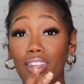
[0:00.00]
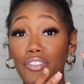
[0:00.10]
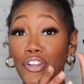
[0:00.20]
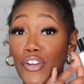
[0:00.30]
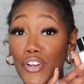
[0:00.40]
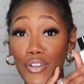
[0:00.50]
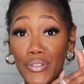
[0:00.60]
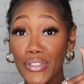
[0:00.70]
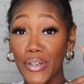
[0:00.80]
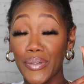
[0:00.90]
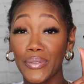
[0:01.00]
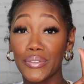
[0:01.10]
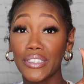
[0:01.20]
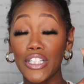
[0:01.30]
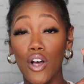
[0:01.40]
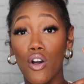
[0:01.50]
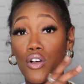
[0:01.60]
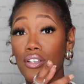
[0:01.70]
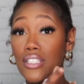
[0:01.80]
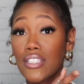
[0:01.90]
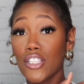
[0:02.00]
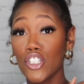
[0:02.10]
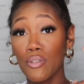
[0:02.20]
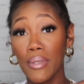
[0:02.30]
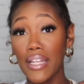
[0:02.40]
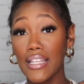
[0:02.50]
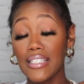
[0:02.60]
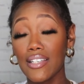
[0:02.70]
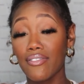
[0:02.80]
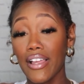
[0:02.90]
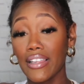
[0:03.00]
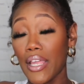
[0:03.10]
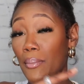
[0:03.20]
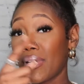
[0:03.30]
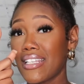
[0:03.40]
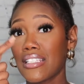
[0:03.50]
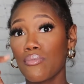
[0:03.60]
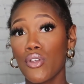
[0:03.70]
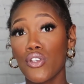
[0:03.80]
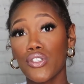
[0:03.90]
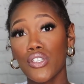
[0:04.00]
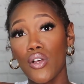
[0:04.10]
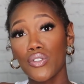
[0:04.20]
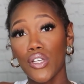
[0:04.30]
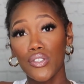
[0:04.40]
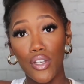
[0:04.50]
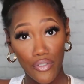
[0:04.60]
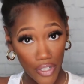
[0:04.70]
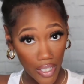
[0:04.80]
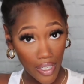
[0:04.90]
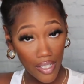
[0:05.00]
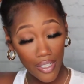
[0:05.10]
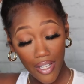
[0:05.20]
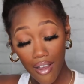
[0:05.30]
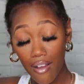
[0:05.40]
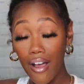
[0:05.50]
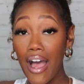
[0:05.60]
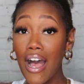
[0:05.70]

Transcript: the girls on social media and stuff like that, but it smells so freaking good, y'all.